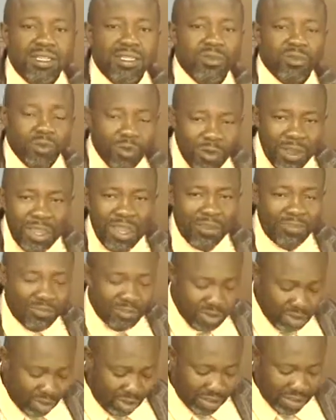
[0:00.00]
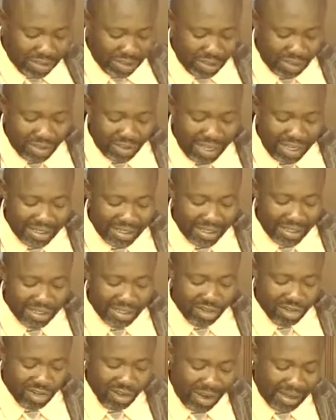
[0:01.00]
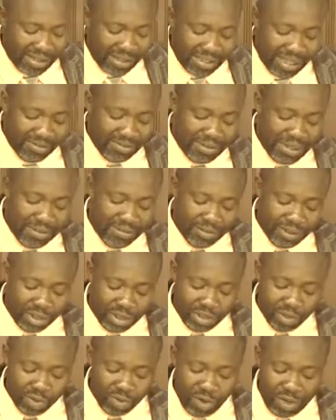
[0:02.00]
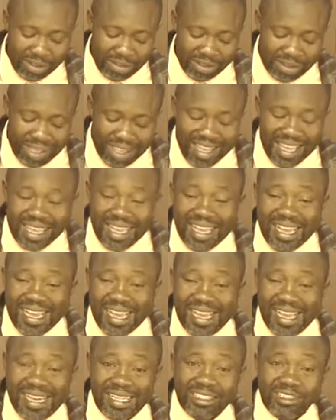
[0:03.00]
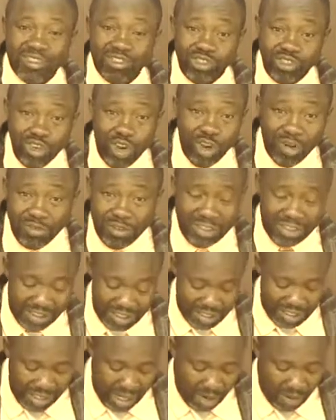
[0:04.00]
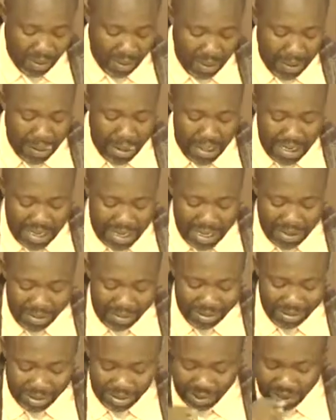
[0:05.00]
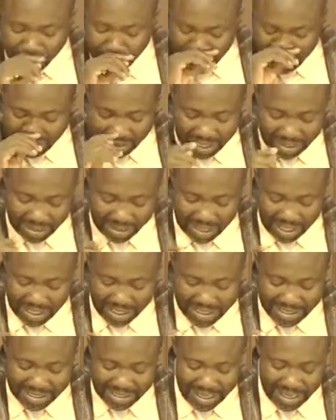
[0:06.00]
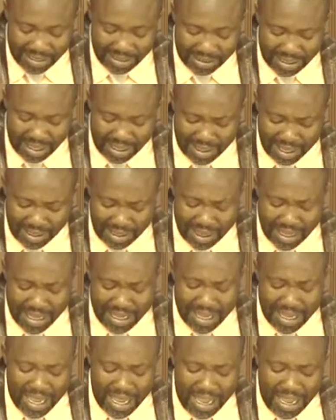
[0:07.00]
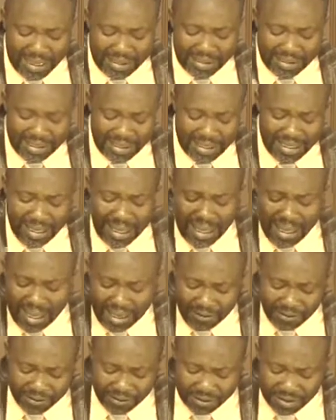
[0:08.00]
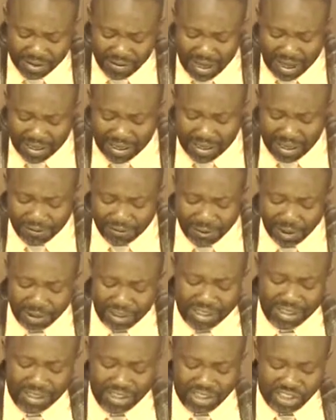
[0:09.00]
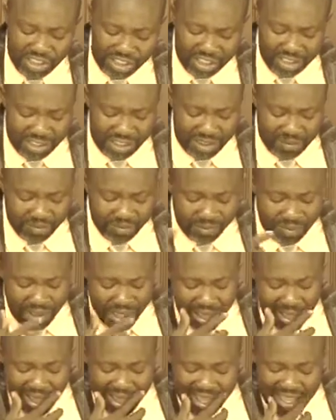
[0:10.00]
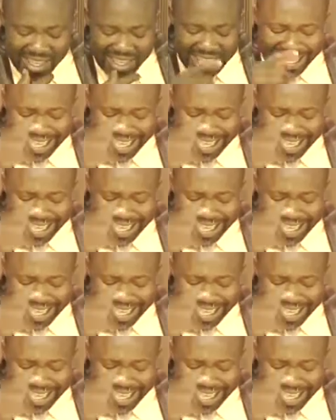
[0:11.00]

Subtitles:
we have to understand that Christ have given unto us authority. Now, hear what the scripture says here. It says here that as he left, the man left on his journey, he